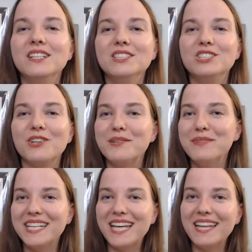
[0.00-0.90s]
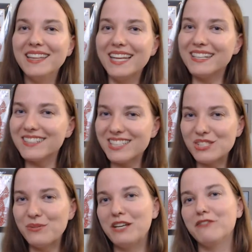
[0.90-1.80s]
join me again later this
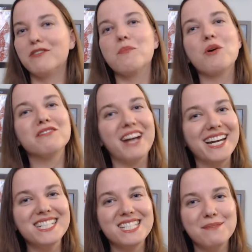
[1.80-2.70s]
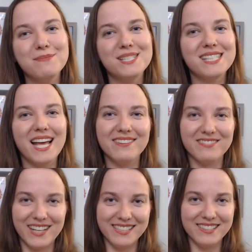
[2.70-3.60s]
week for more writing tips and
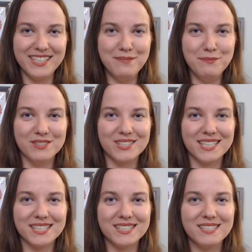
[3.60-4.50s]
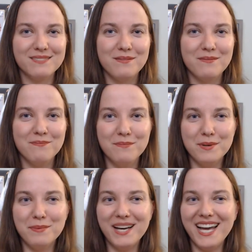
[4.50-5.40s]
writerly musings. Bye
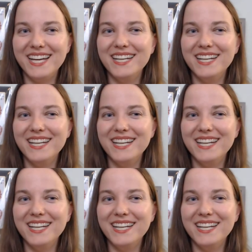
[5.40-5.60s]
bye.